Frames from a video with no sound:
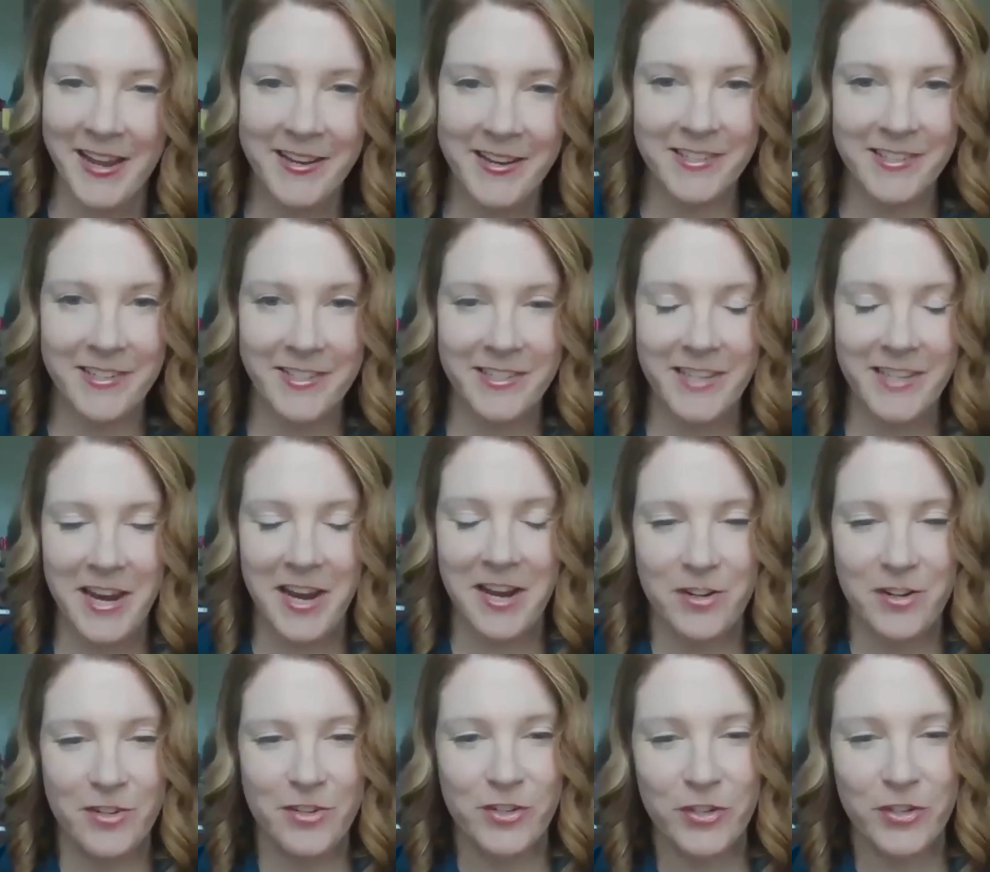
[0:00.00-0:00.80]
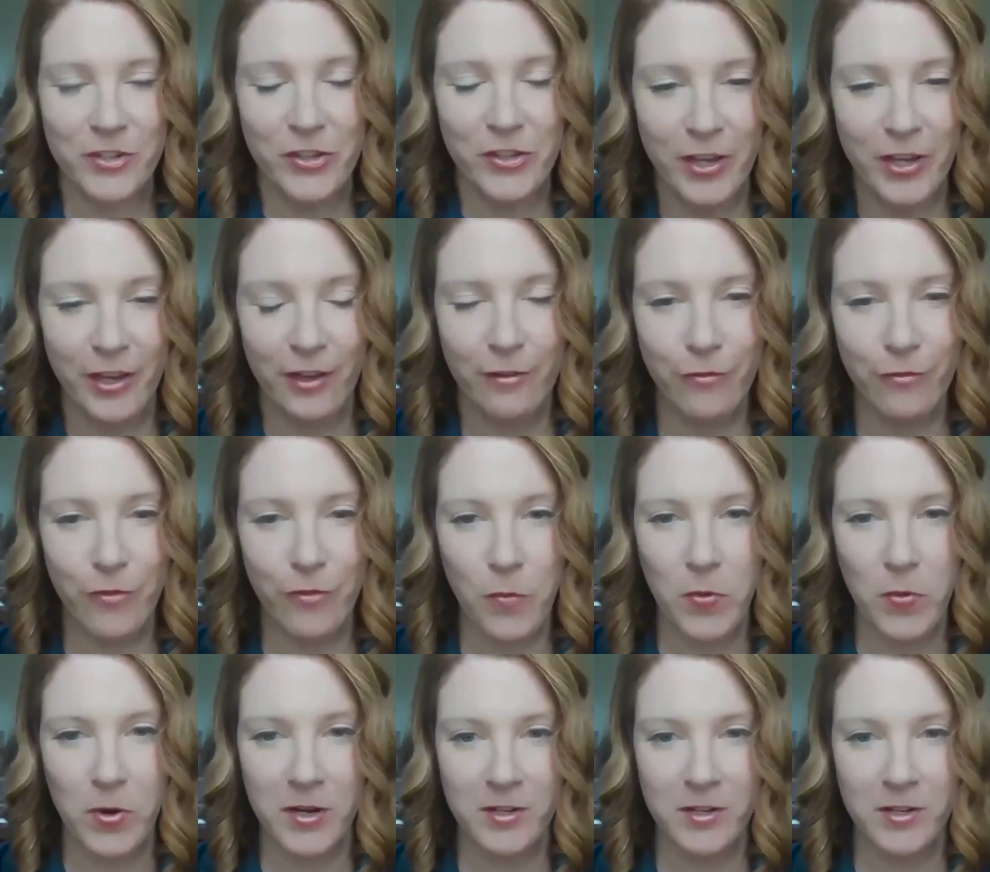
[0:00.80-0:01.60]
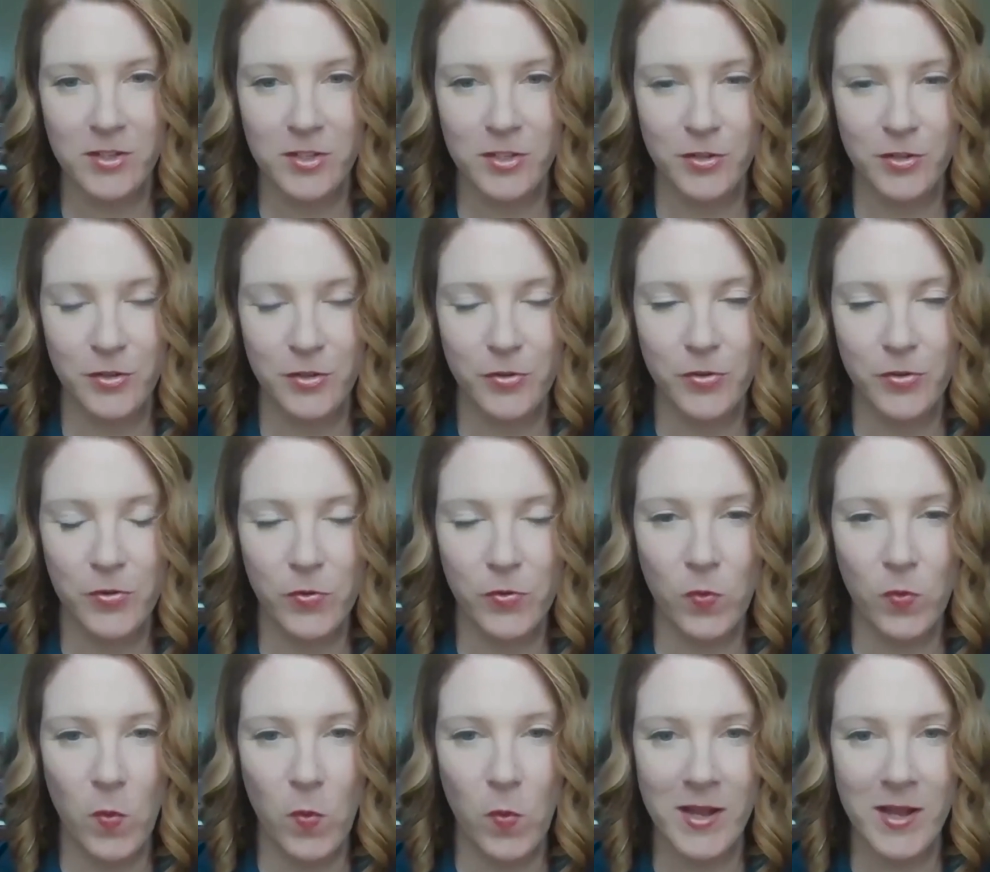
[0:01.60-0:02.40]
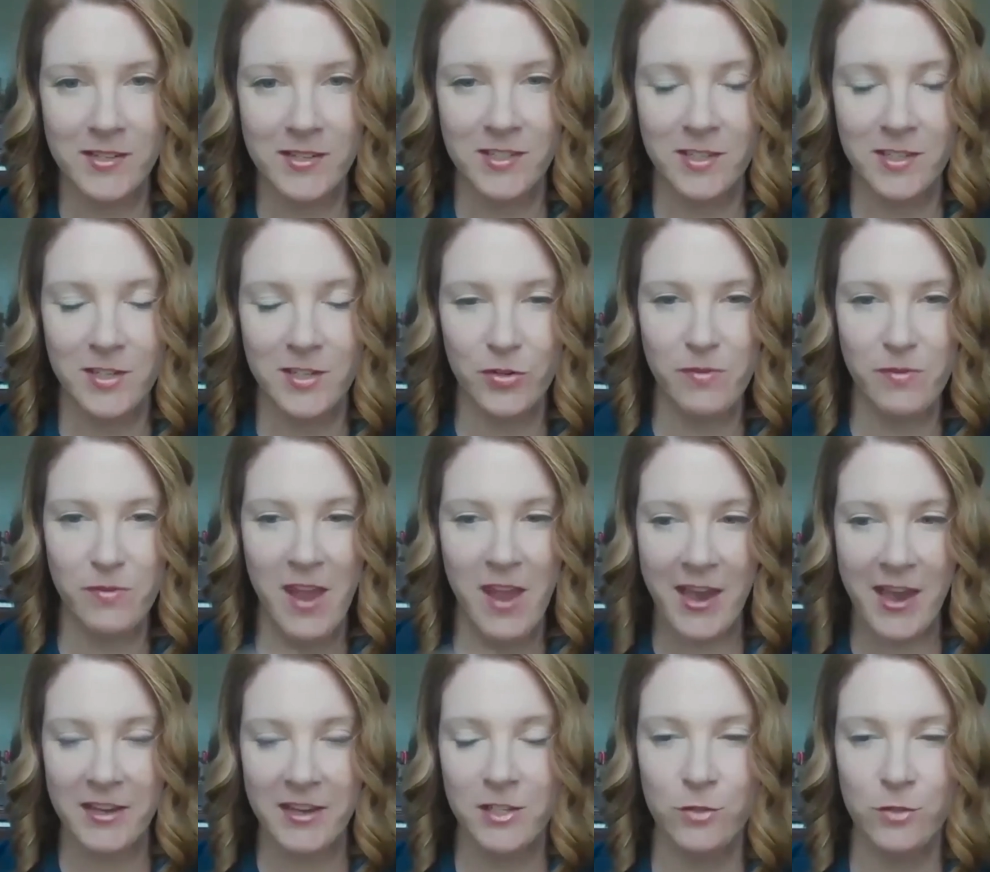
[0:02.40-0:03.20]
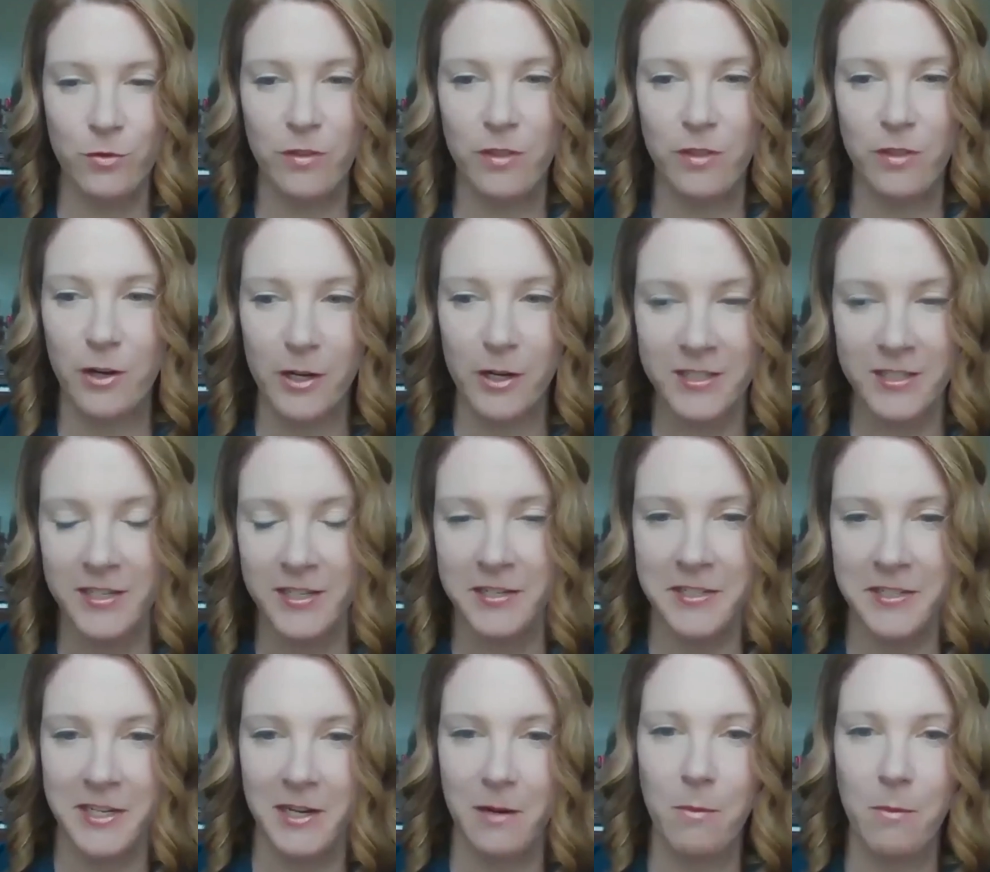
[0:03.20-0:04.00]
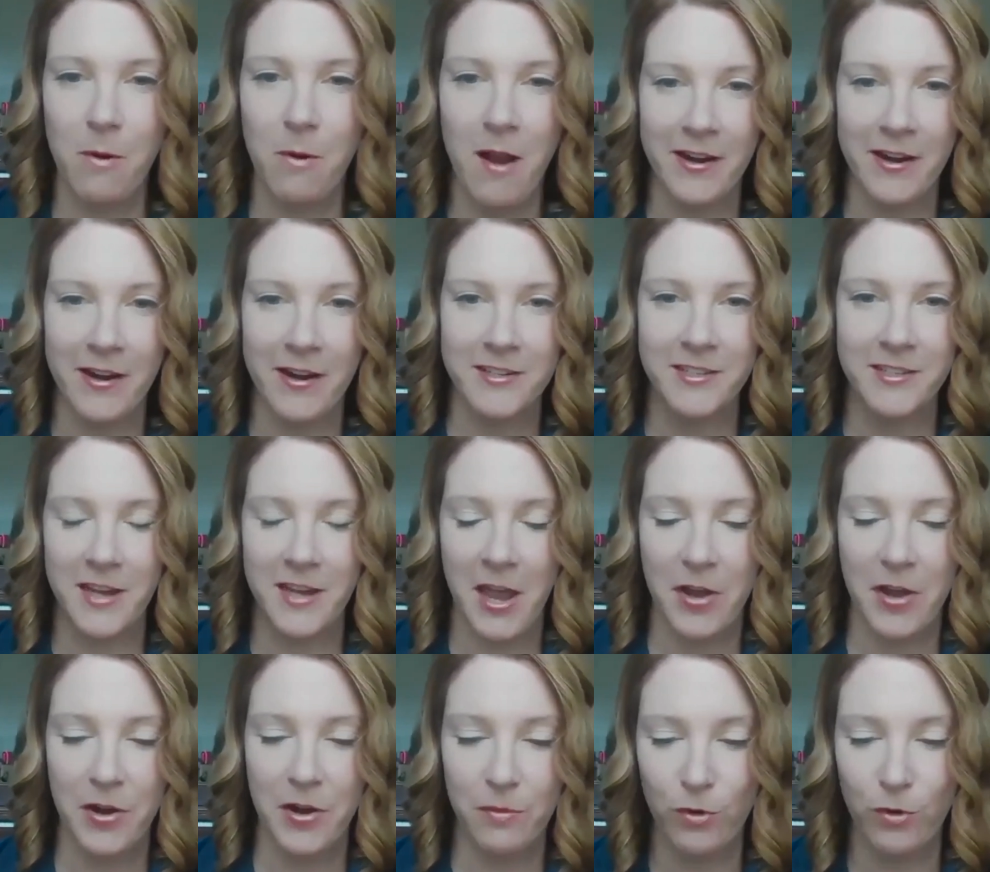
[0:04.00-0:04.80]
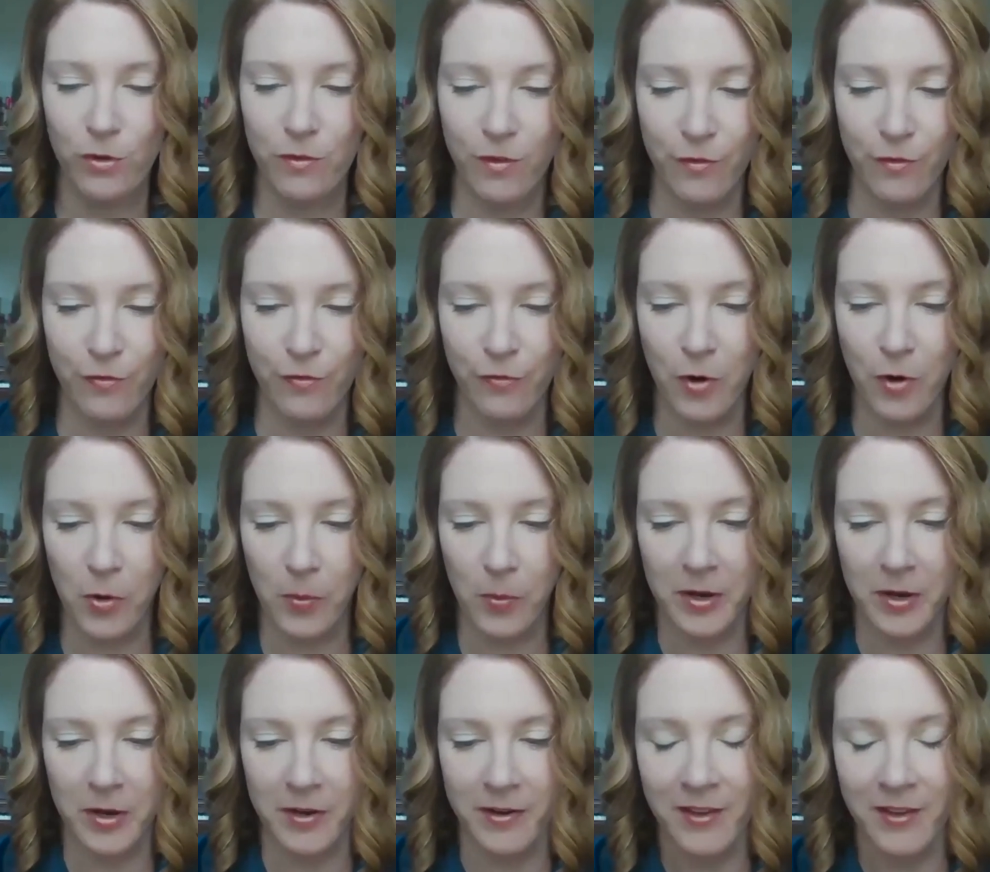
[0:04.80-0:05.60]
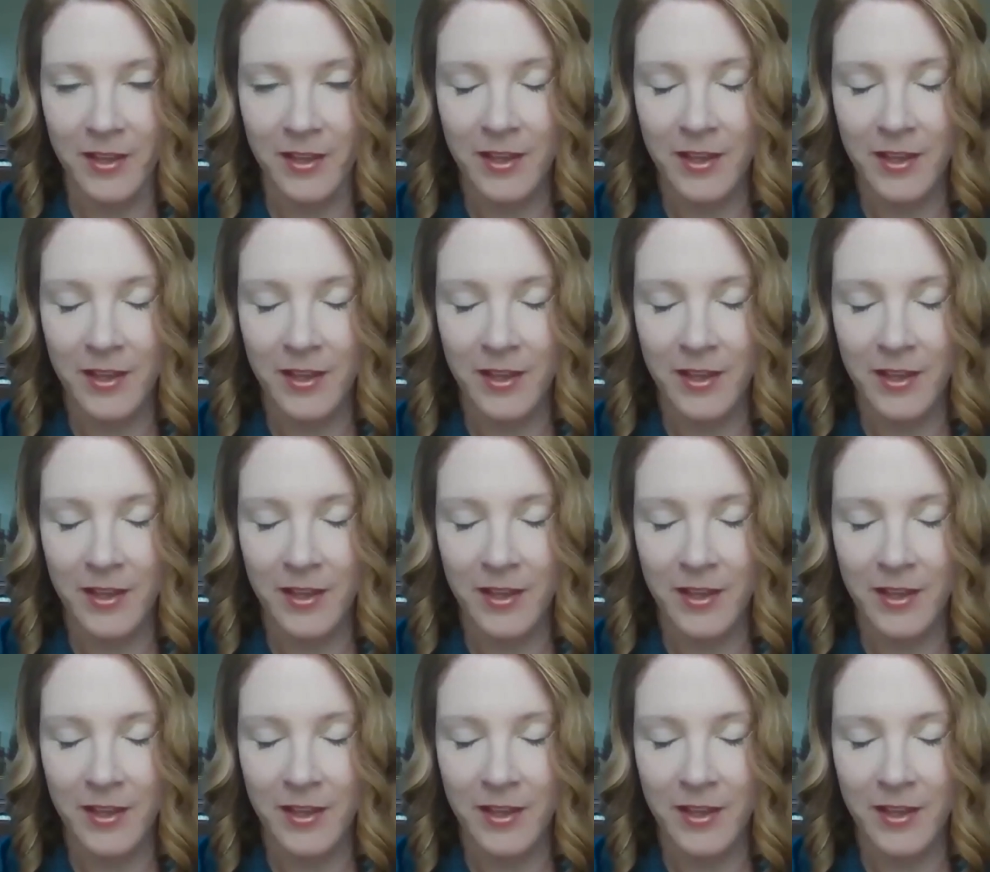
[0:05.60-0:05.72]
as designers are looking forward to what to do next with their existing products and how to move it forward.